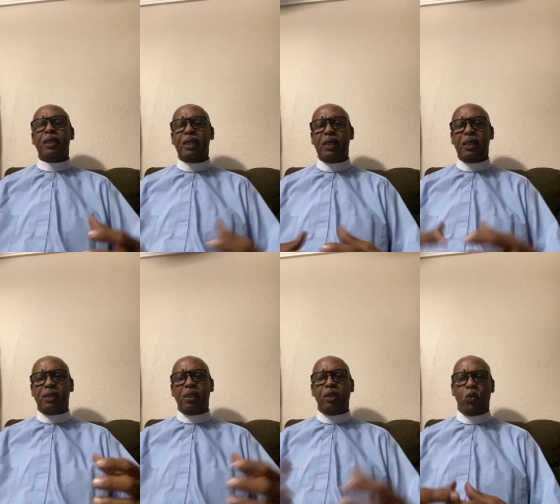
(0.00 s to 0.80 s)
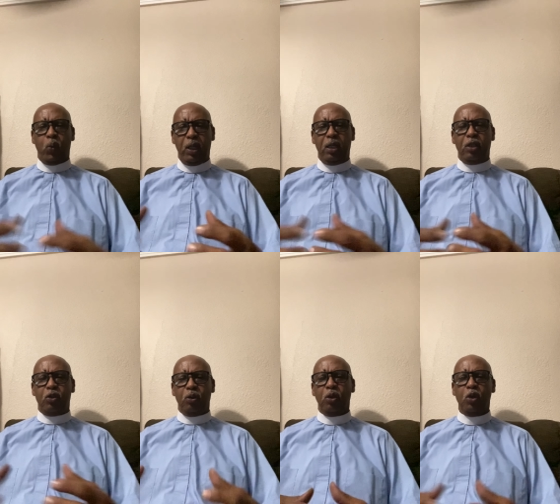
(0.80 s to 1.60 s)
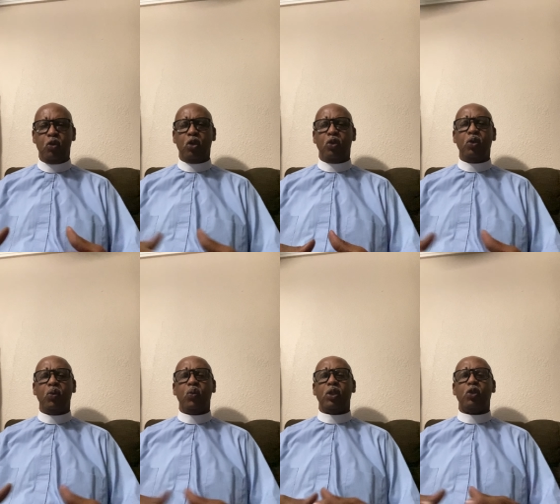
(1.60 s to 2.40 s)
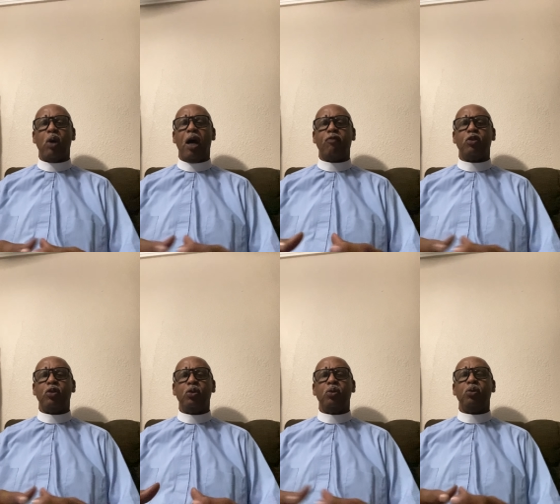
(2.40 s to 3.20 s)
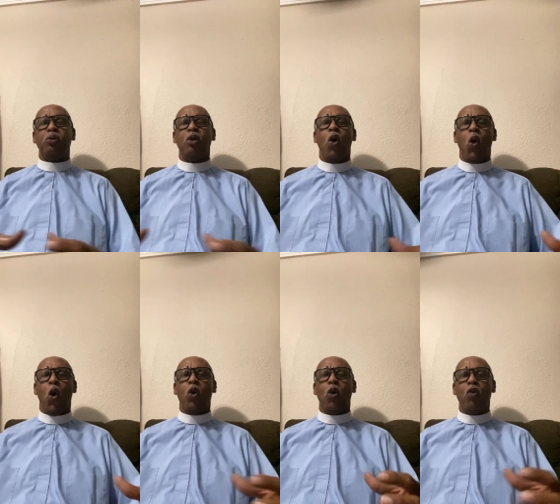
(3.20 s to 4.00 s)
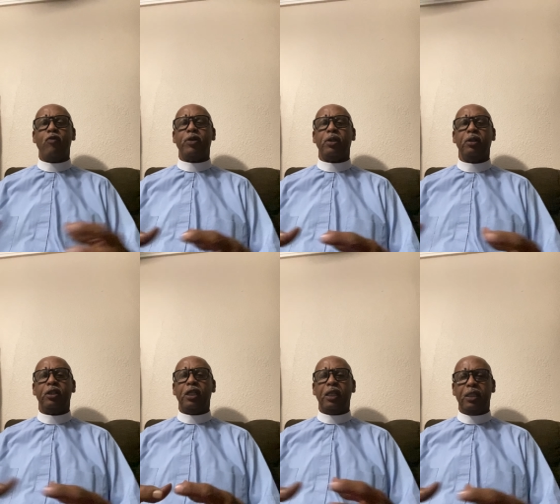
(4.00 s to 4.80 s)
easier way to do what you have to do or over the